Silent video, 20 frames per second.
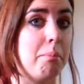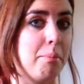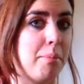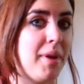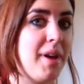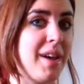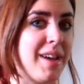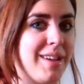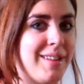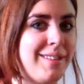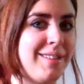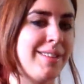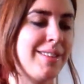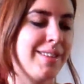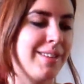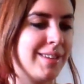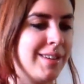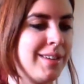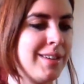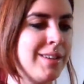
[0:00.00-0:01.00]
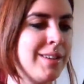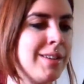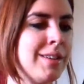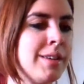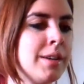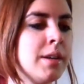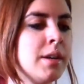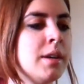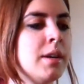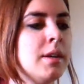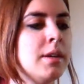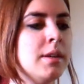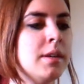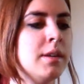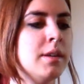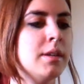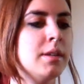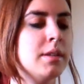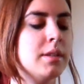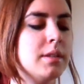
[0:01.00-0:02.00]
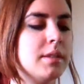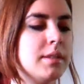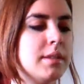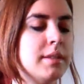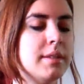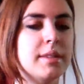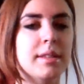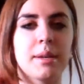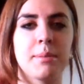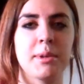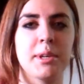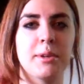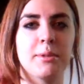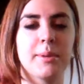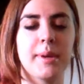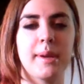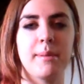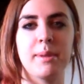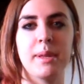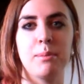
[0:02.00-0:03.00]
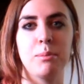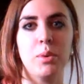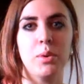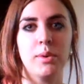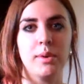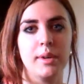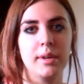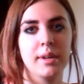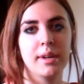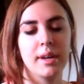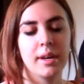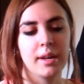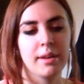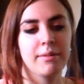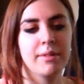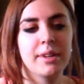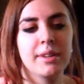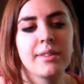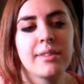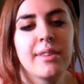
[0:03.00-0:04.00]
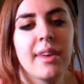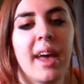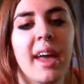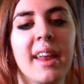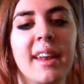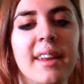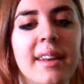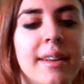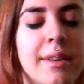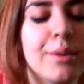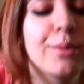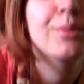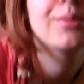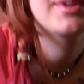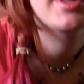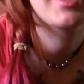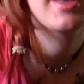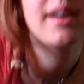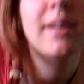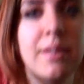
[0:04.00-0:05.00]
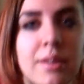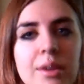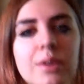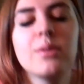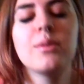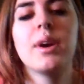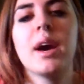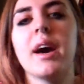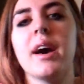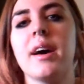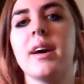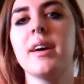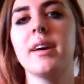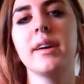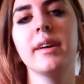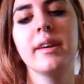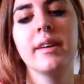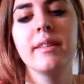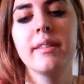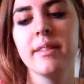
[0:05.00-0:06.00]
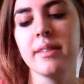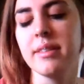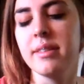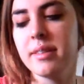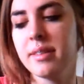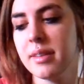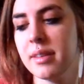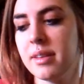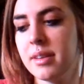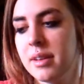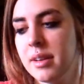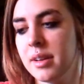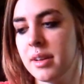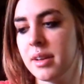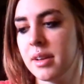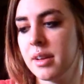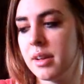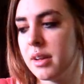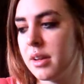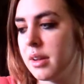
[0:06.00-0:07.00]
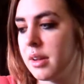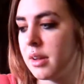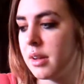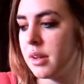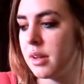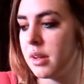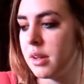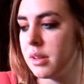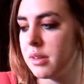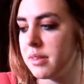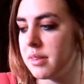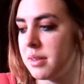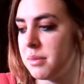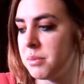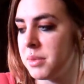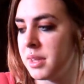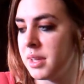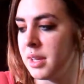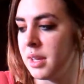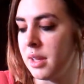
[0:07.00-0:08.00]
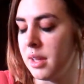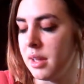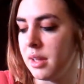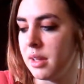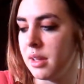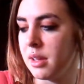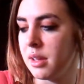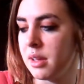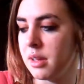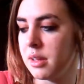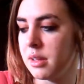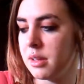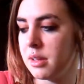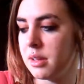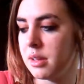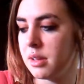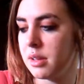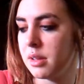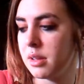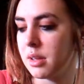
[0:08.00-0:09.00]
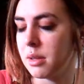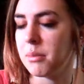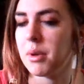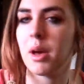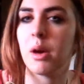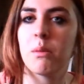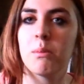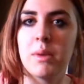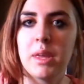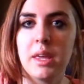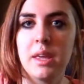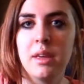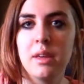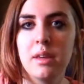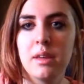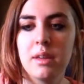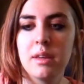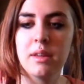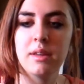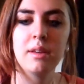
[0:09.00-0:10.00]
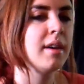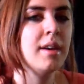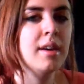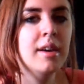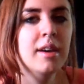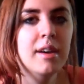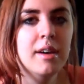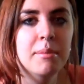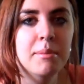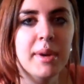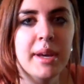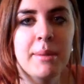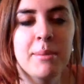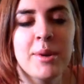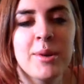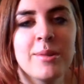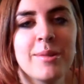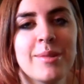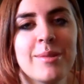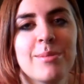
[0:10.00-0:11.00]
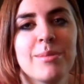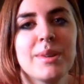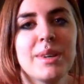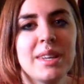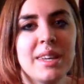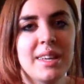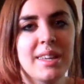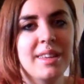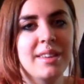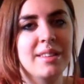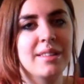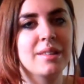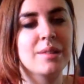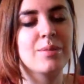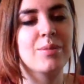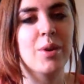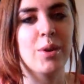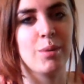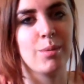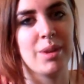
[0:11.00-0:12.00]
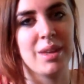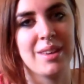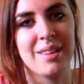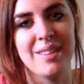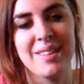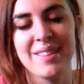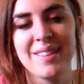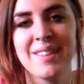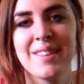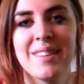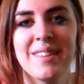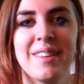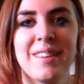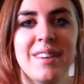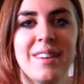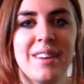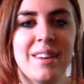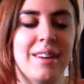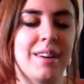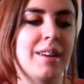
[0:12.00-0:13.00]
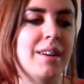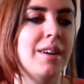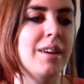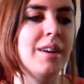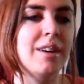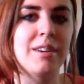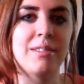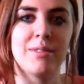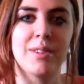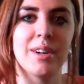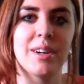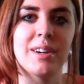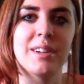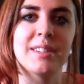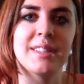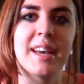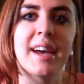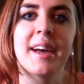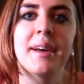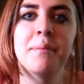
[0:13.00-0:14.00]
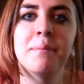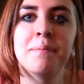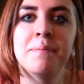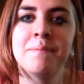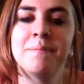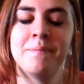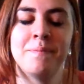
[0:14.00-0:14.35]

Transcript: But since I'm incredibly bored, I've decided to tell you guys something about me. My most ridiculous phobias of all time.